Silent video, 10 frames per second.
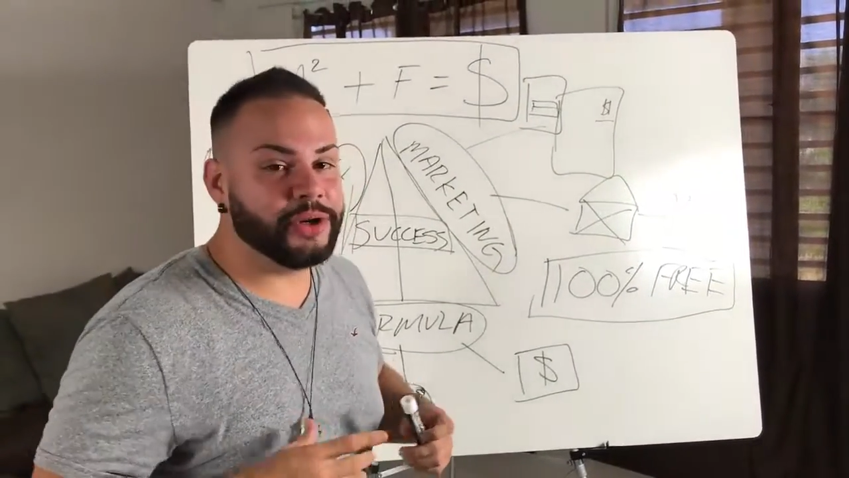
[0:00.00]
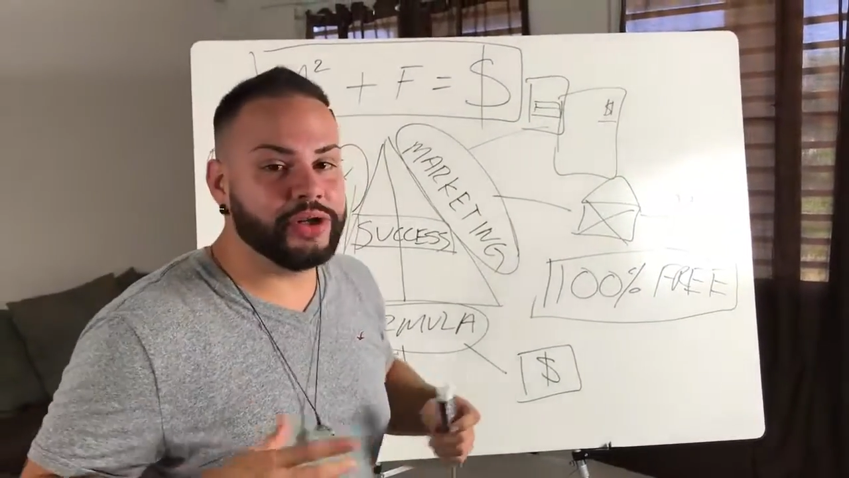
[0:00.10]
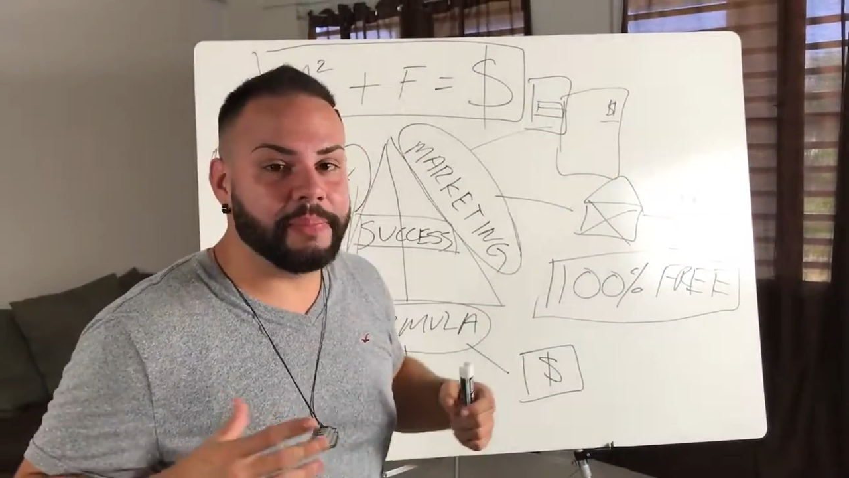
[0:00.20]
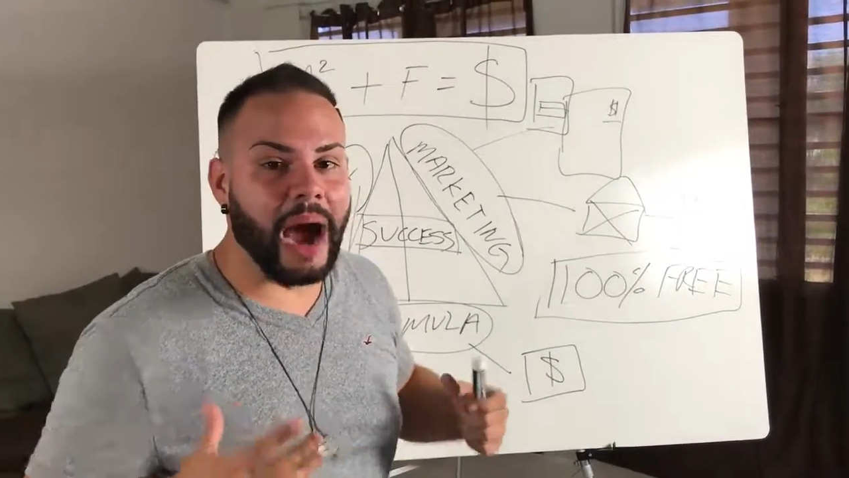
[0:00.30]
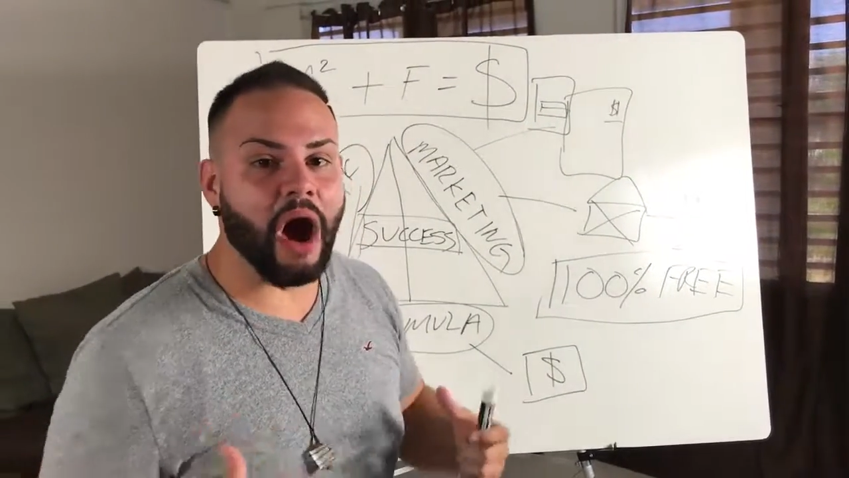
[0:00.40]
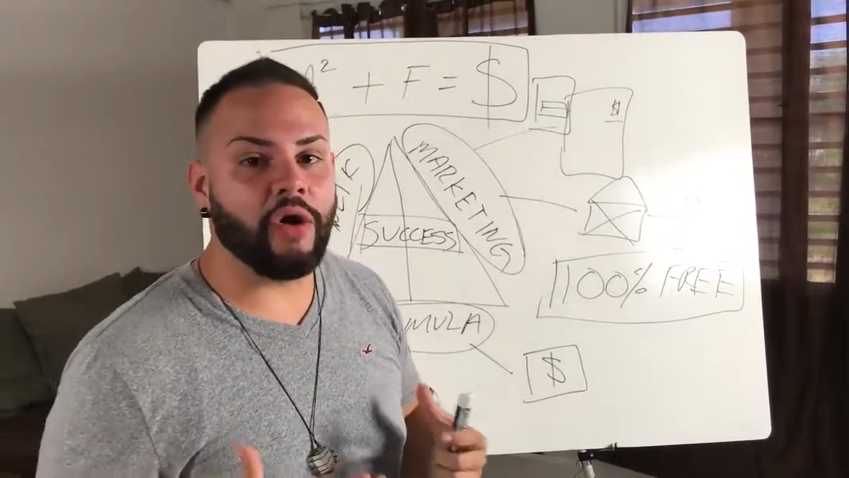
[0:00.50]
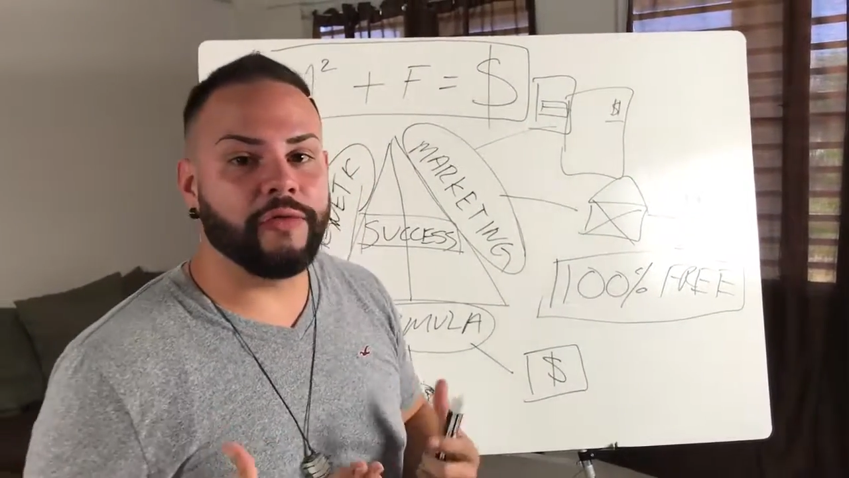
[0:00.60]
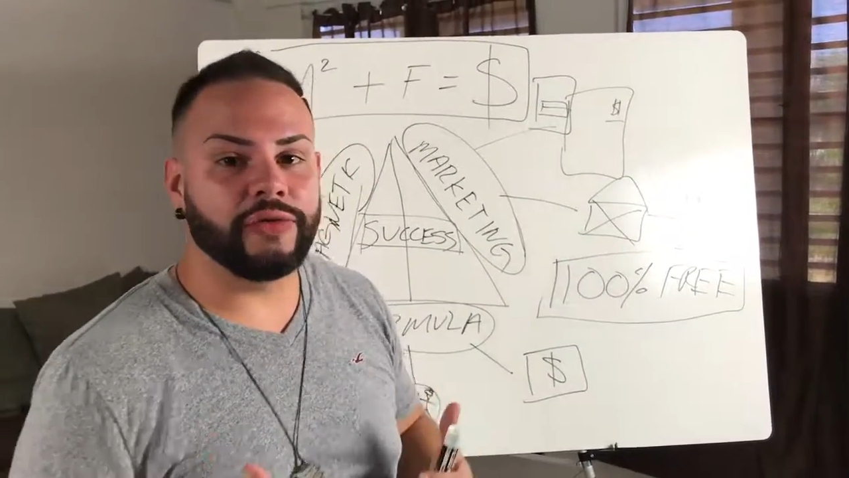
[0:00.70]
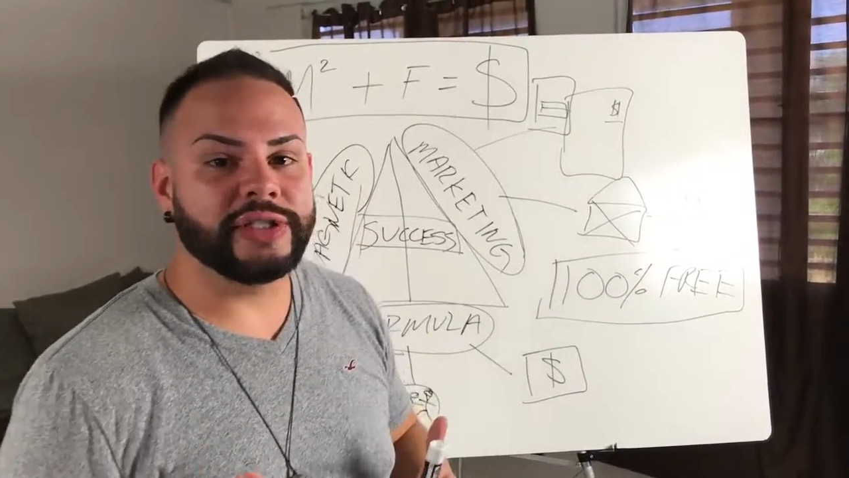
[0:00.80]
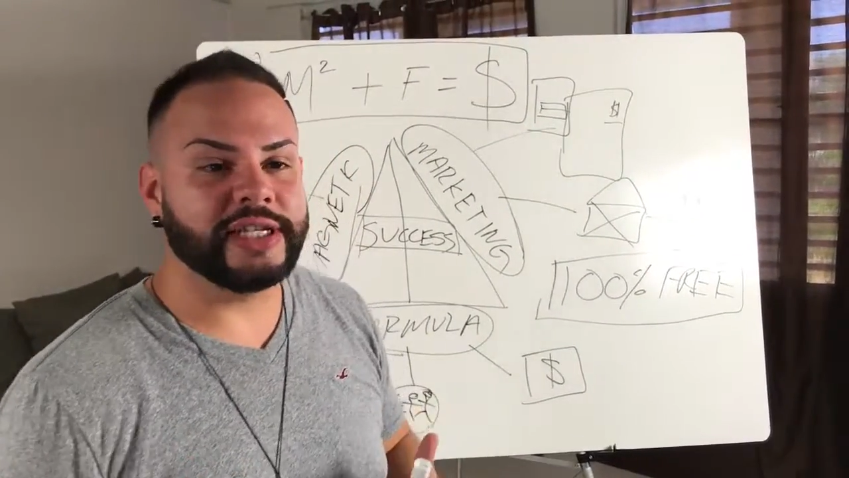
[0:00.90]
built a
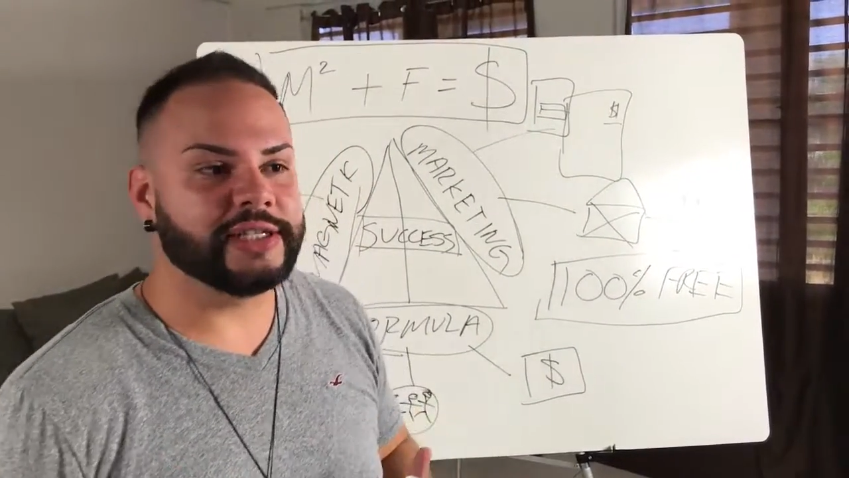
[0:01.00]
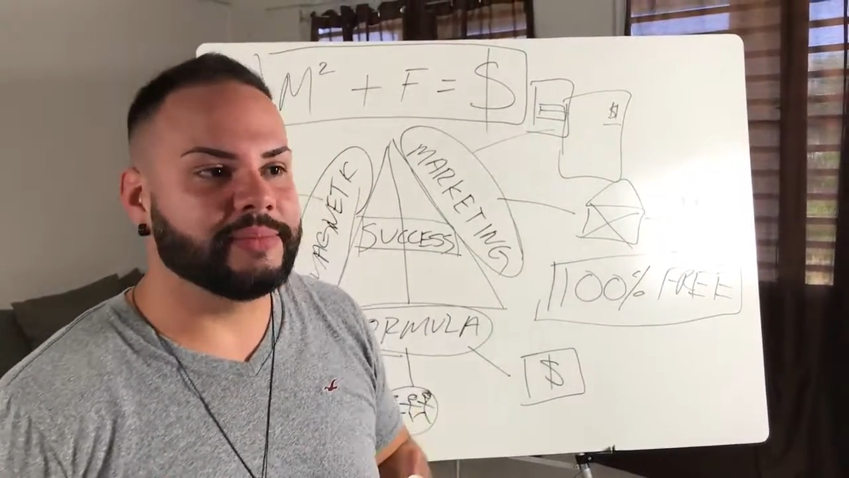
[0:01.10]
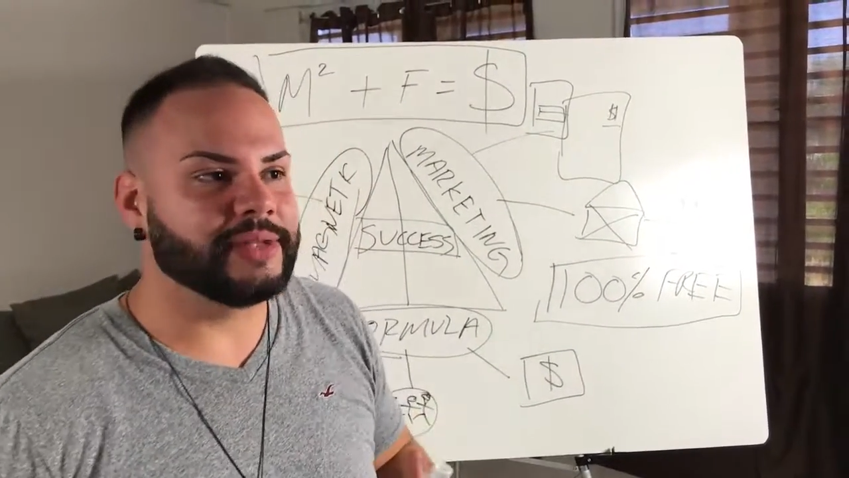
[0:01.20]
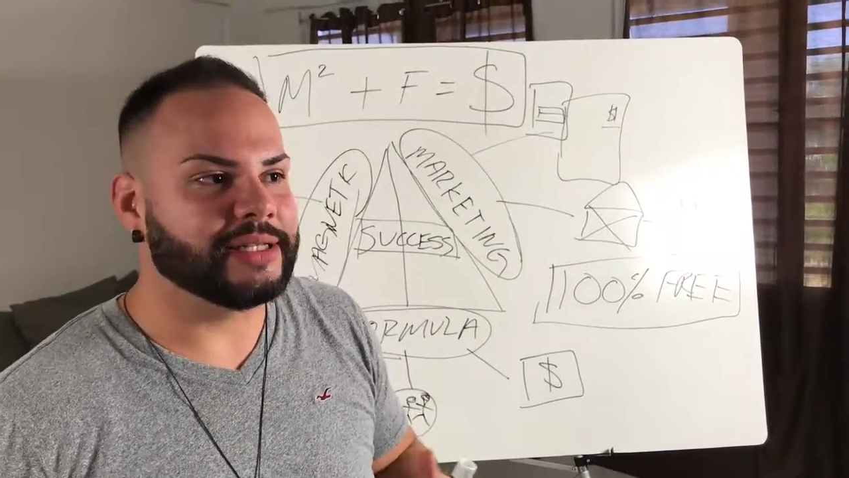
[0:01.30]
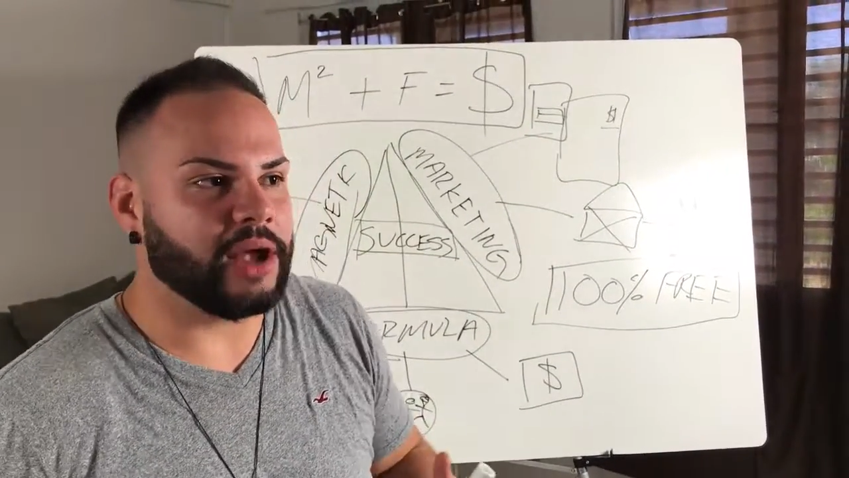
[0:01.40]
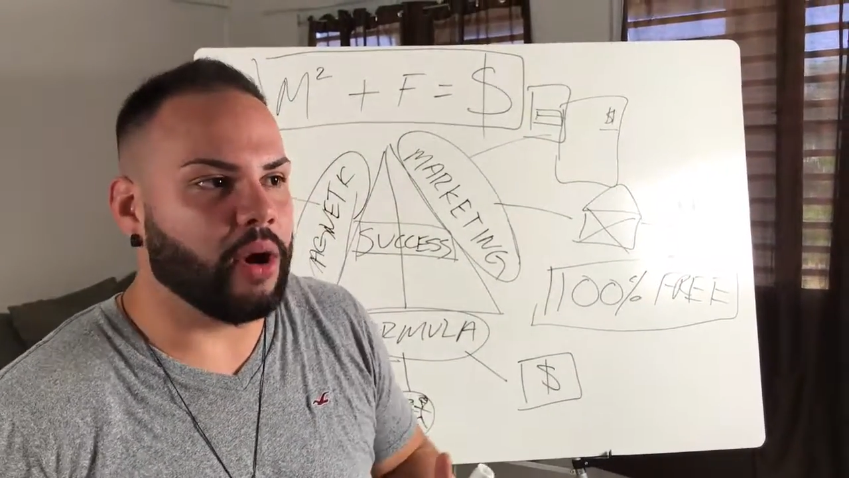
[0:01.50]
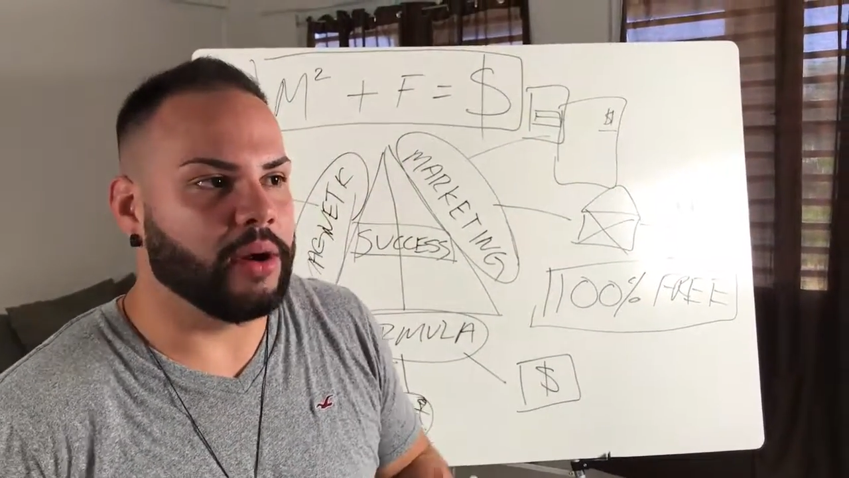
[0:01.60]
powerful system that's